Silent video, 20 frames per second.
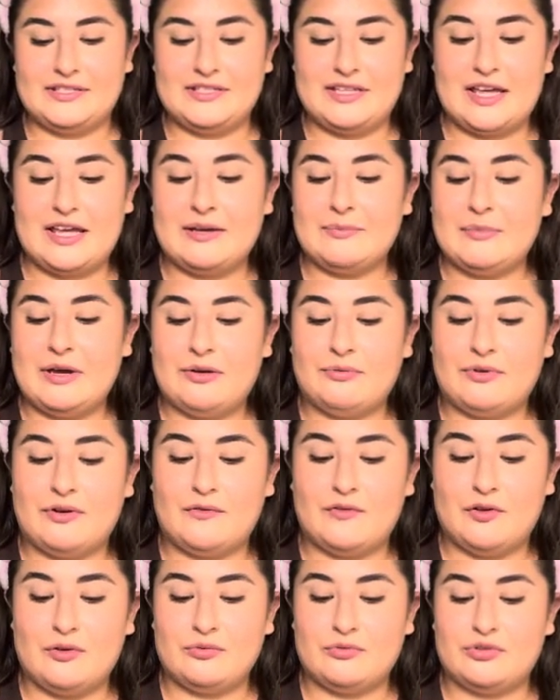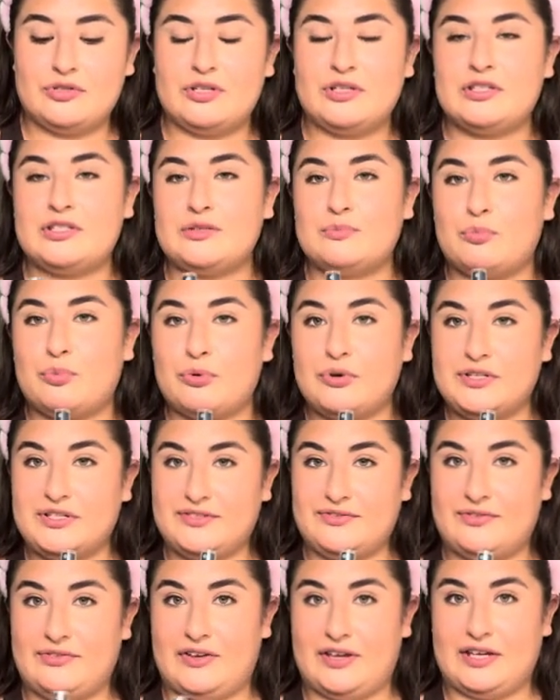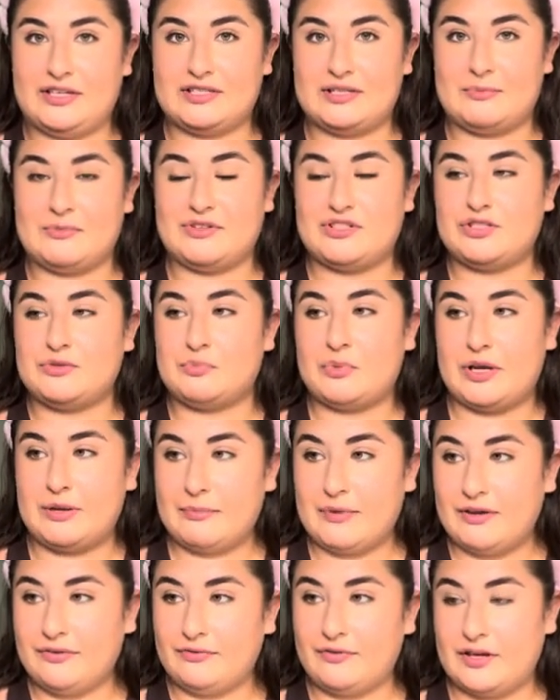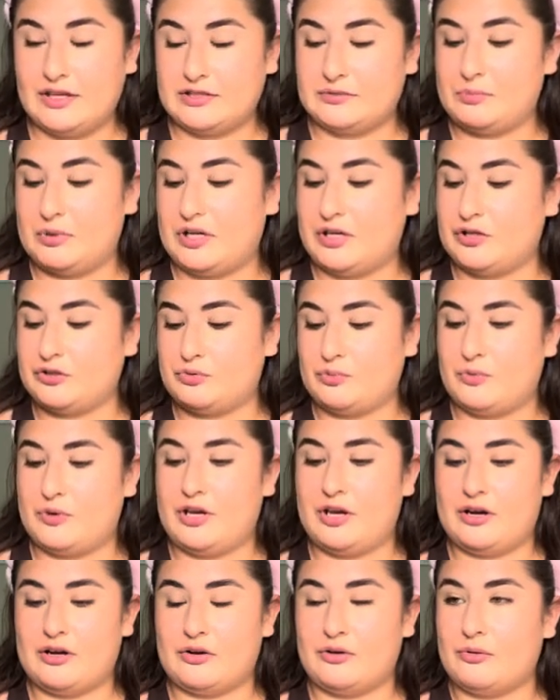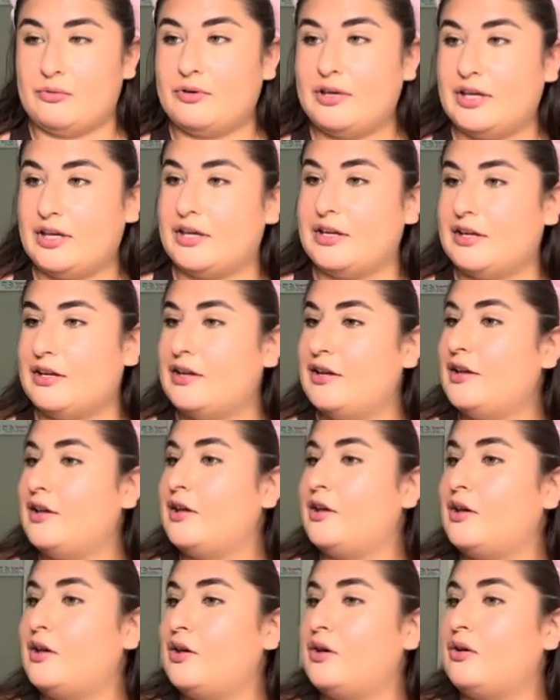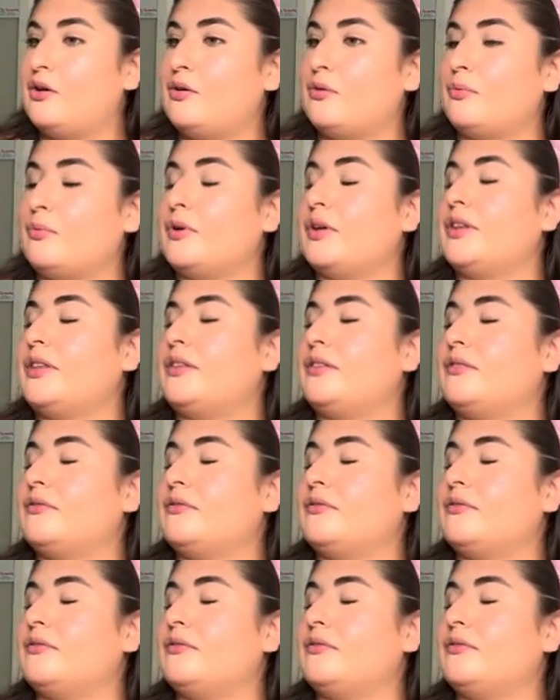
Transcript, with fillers: take my Revolution Sports Fix. I'm gonna spray my face because we are going in with